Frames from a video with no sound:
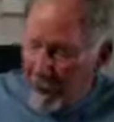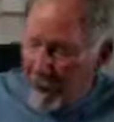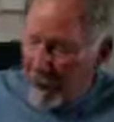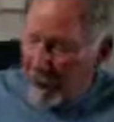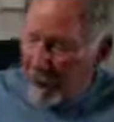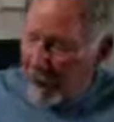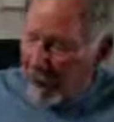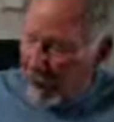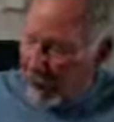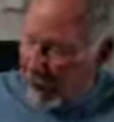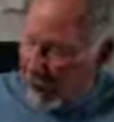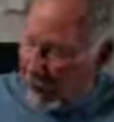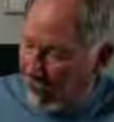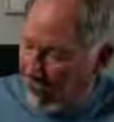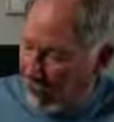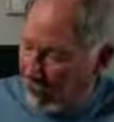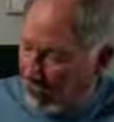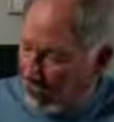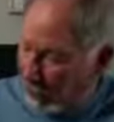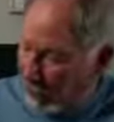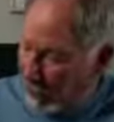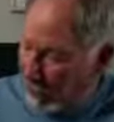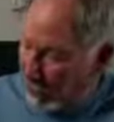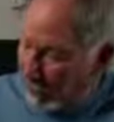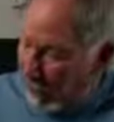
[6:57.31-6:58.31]

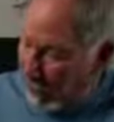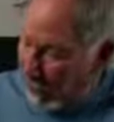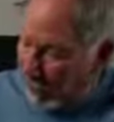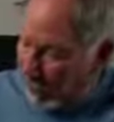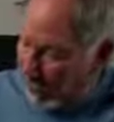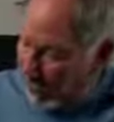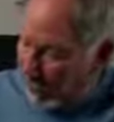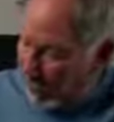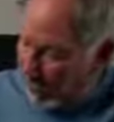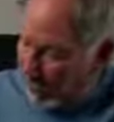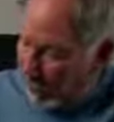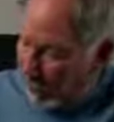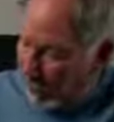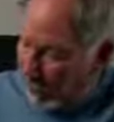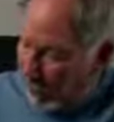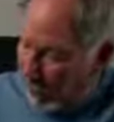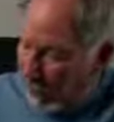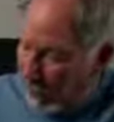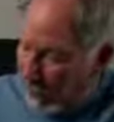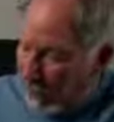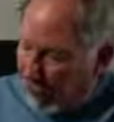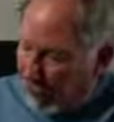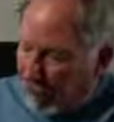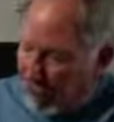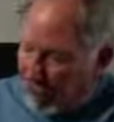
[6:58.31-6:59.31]
There's
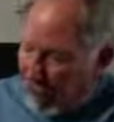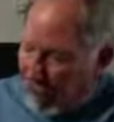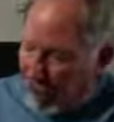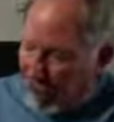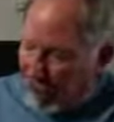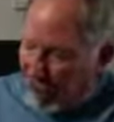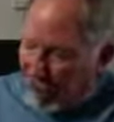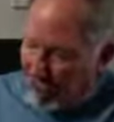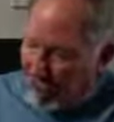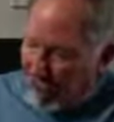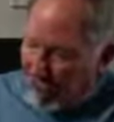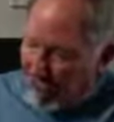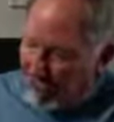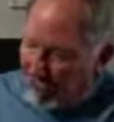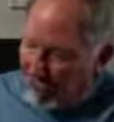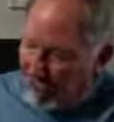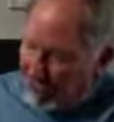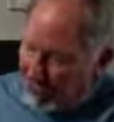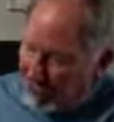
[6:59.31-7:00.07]
an on-off.